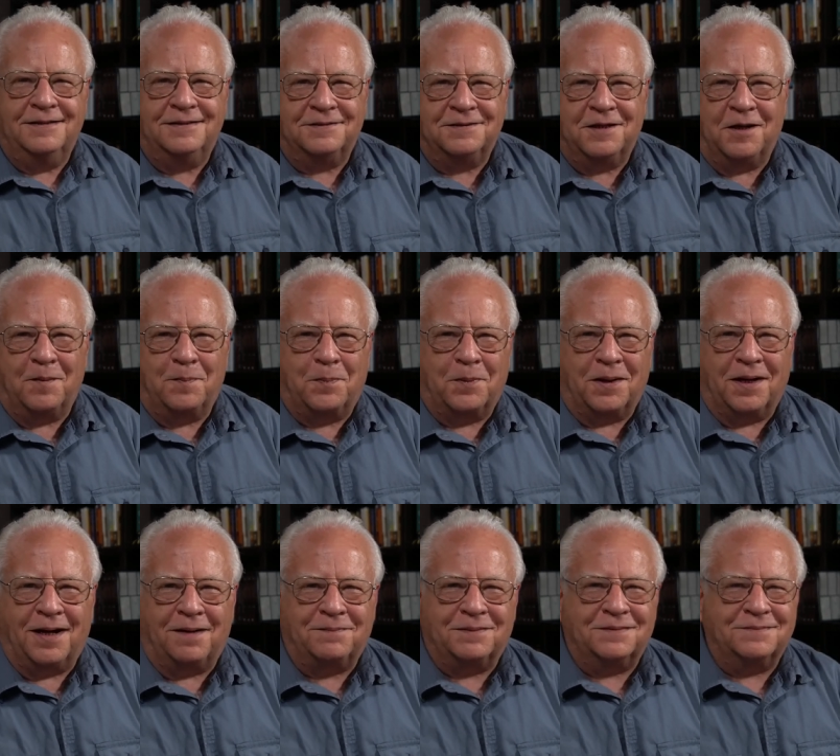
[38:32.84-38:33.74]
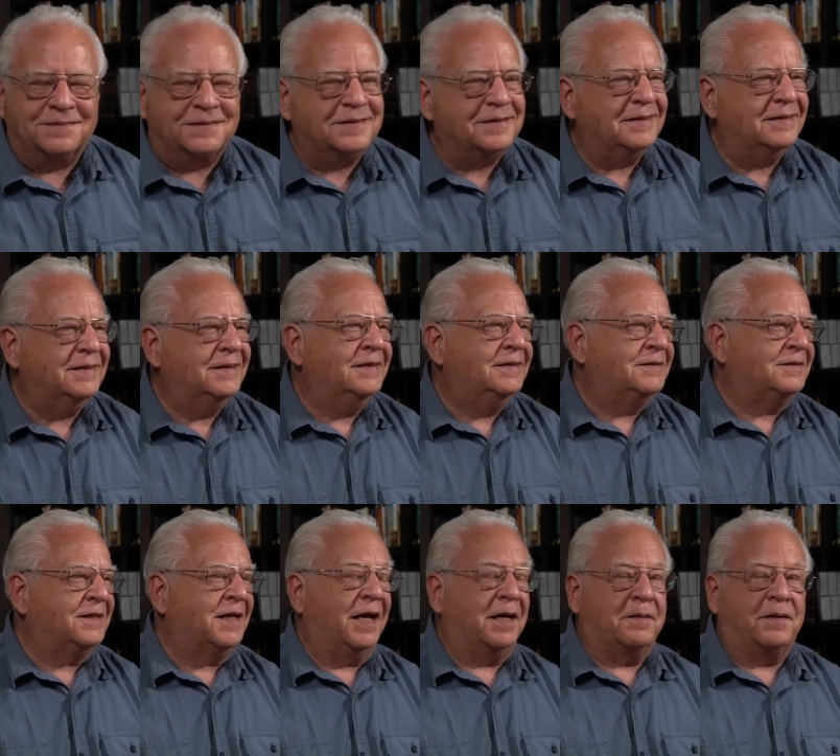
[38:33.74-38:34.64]
there are problems.
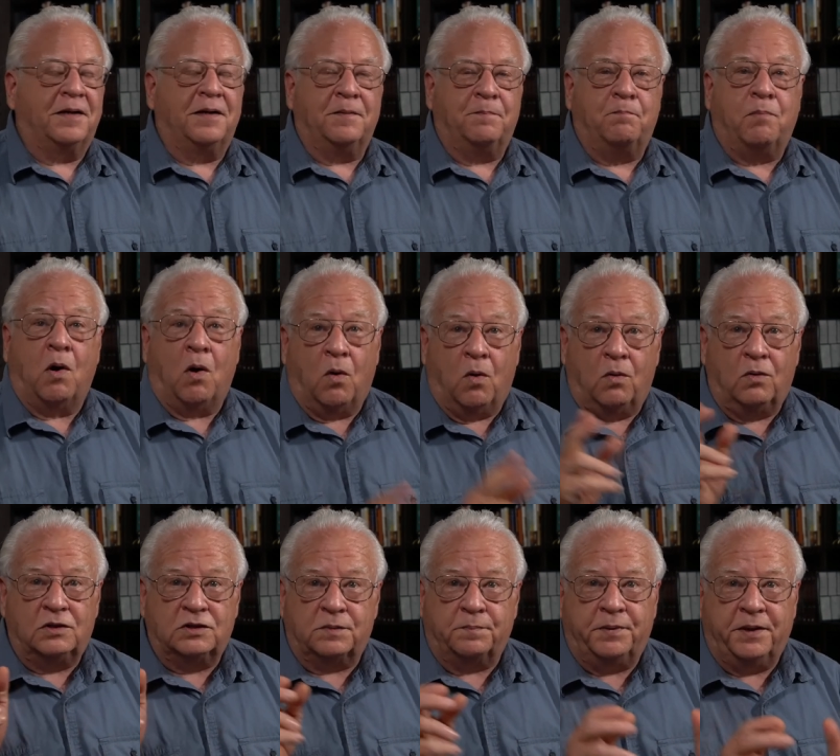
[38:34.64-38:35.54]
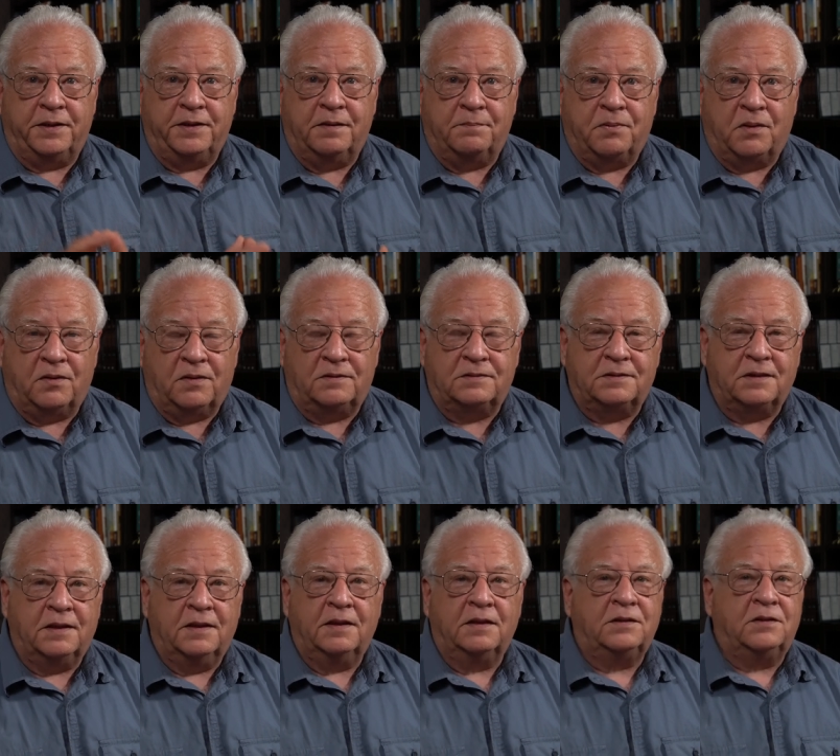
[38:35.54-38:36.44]
It's like polls, opinion polls,
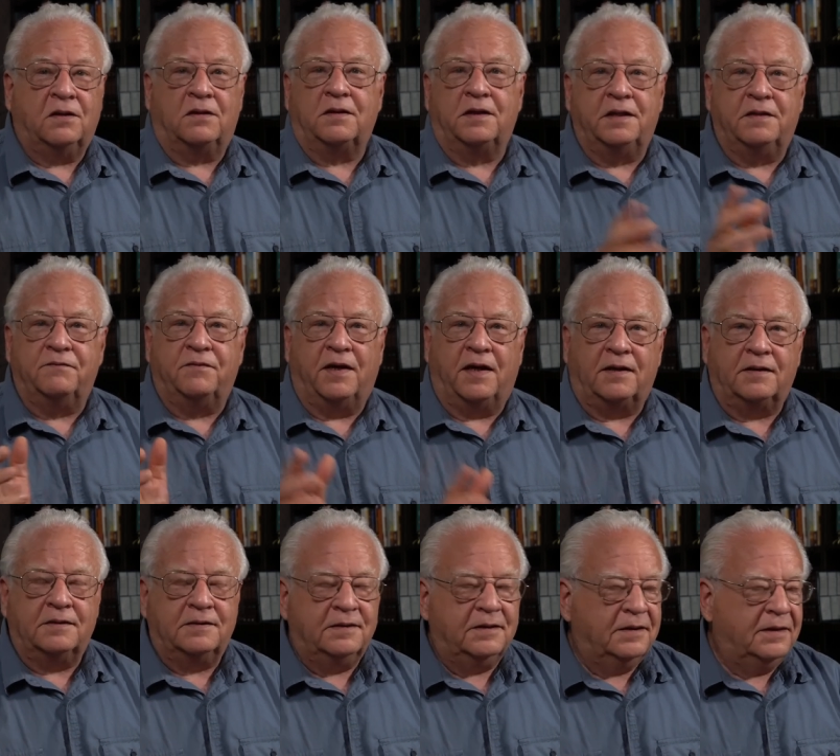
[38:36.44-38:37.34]
totally invalid.